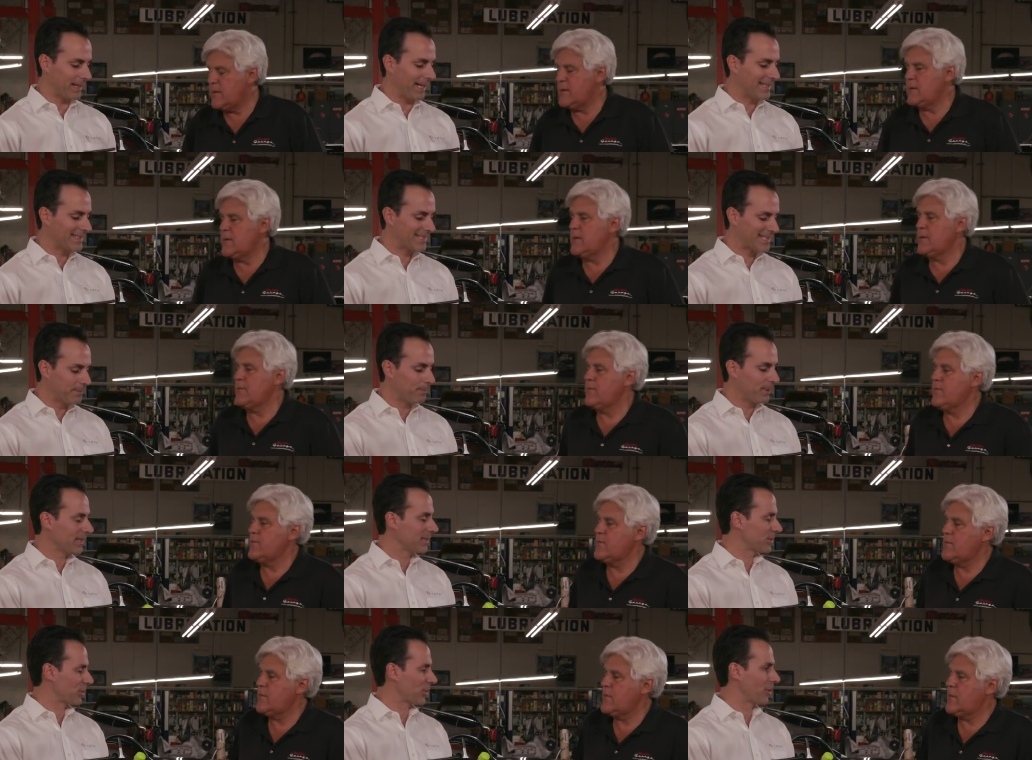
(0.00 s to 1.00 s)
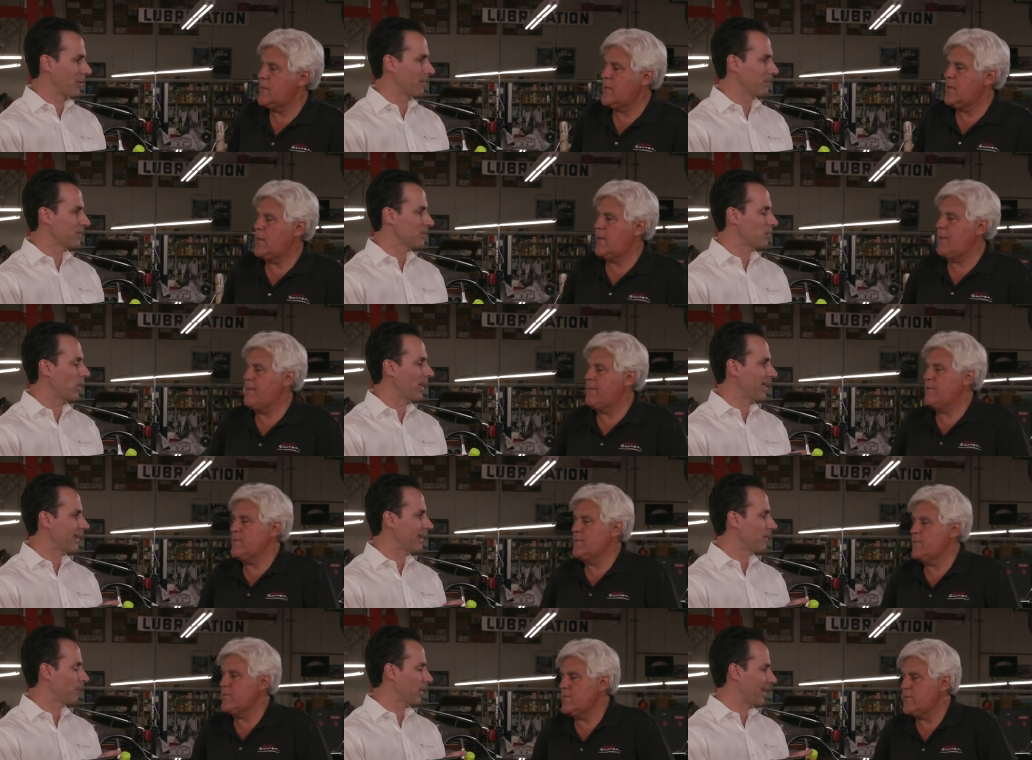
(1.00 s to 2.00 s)
Speaker 1: In simplest terms,
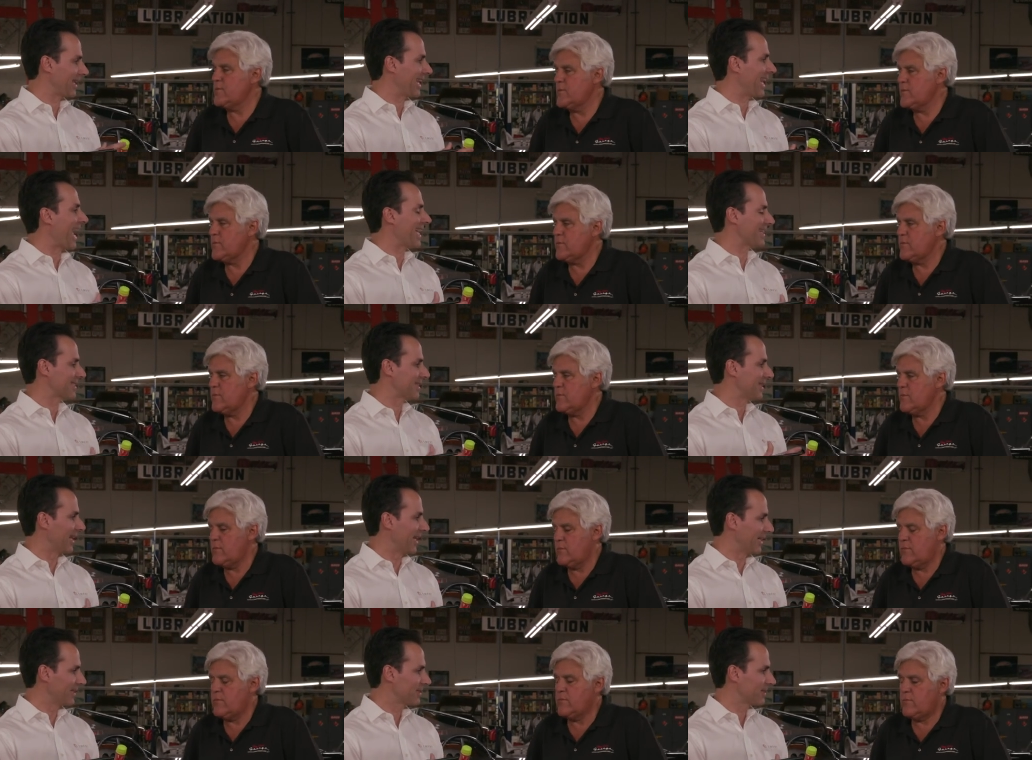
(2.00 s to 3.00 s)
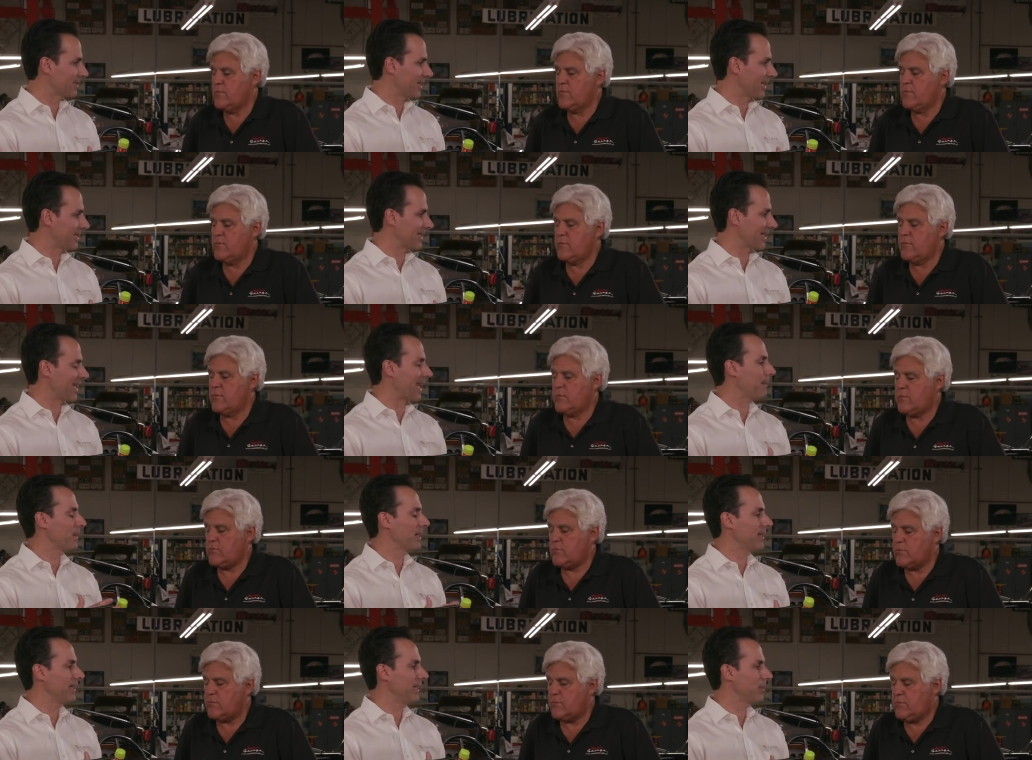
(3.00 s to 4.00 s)
what the gas does is it
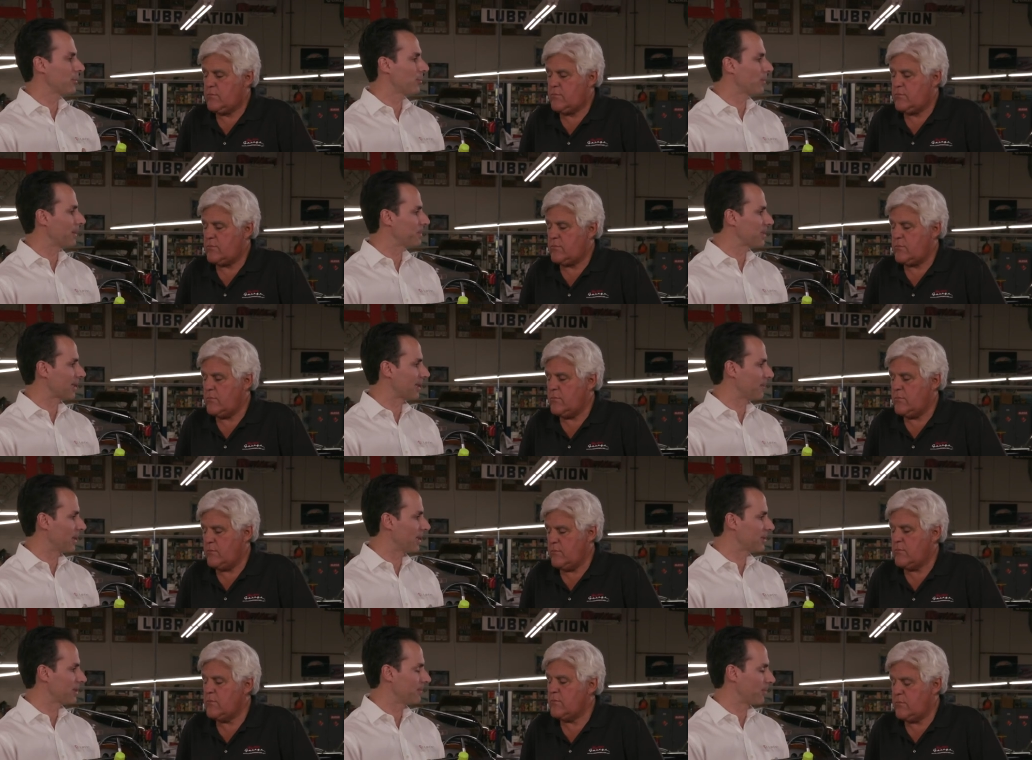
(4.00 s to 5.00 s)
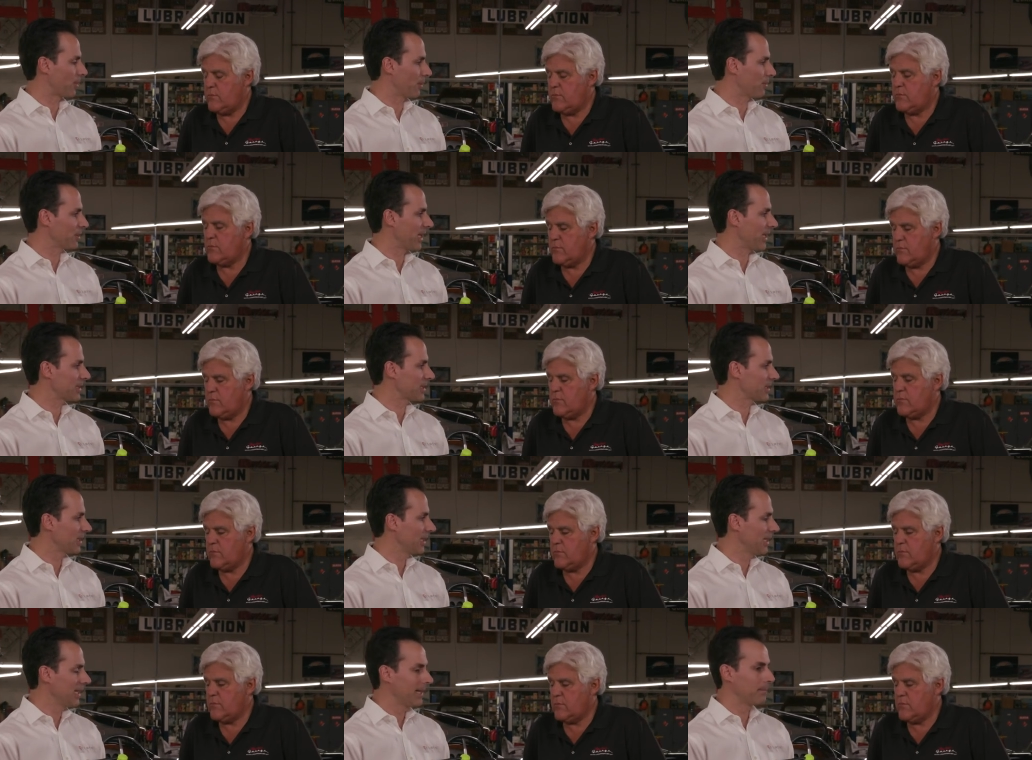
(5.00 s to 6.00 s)
chemically interrupts the combustion process,
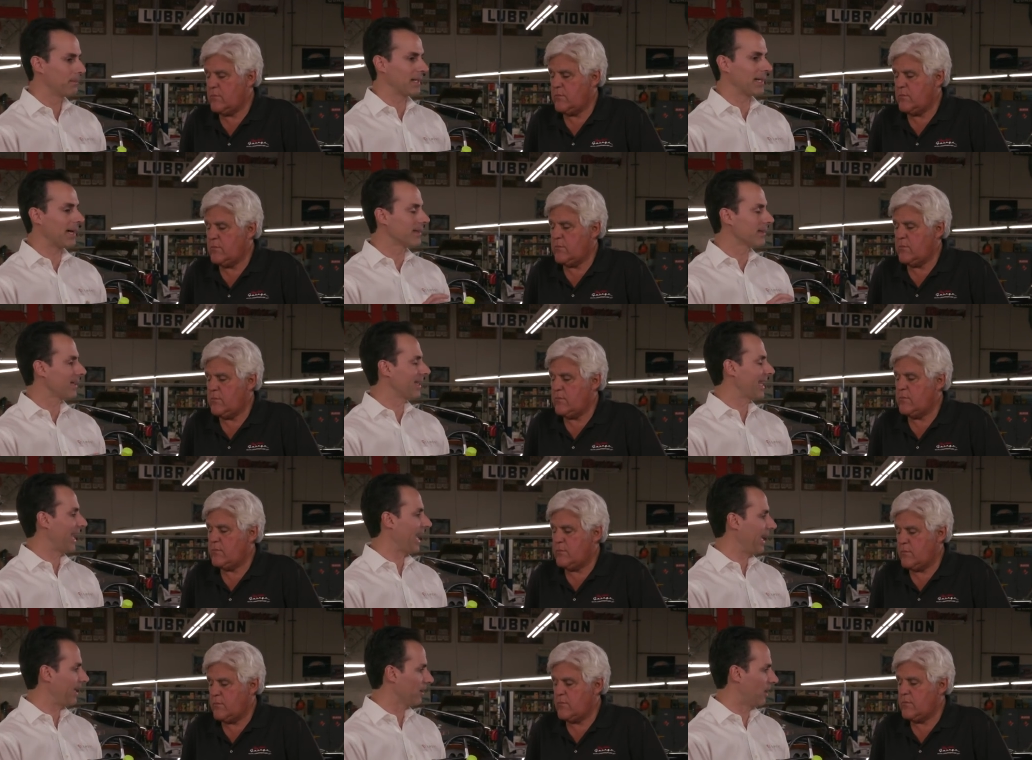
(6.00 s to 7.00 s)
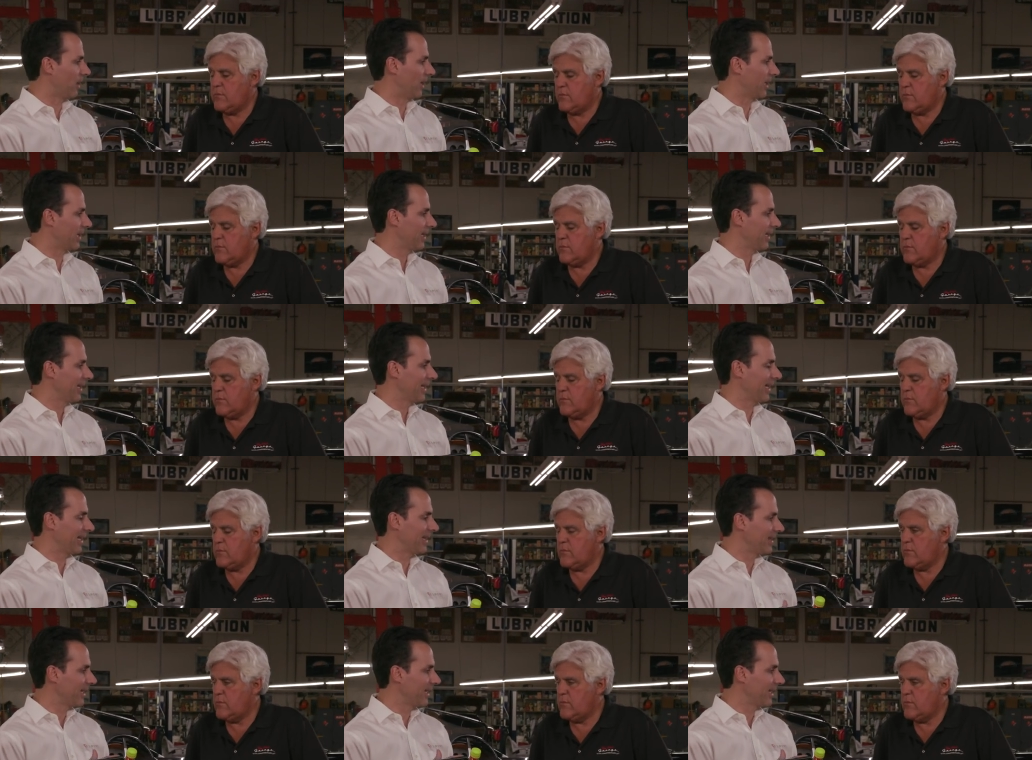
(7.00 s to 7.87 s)
but unlike halon, it